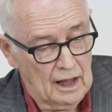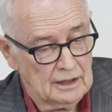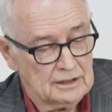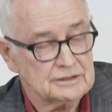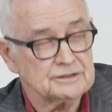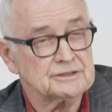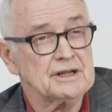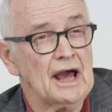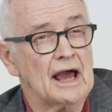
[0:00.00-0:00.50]

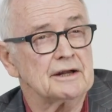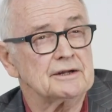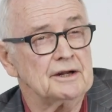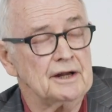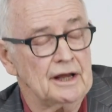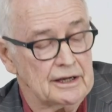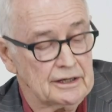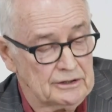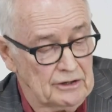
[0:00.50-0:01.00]
Standard
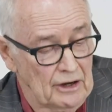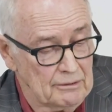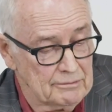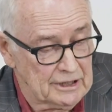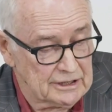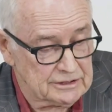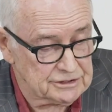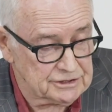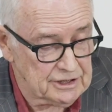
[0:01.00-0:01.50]

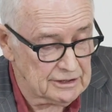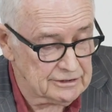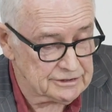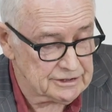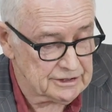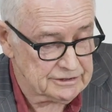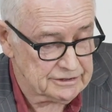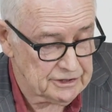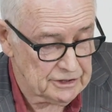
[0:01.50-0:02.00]
economics tells
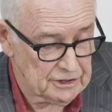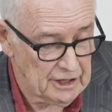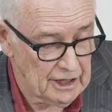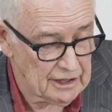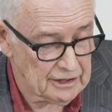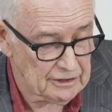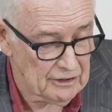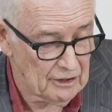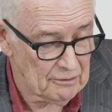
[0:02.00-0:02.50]
us that the
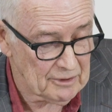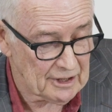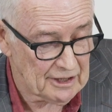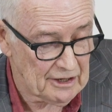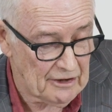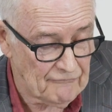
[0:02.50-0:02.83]
economically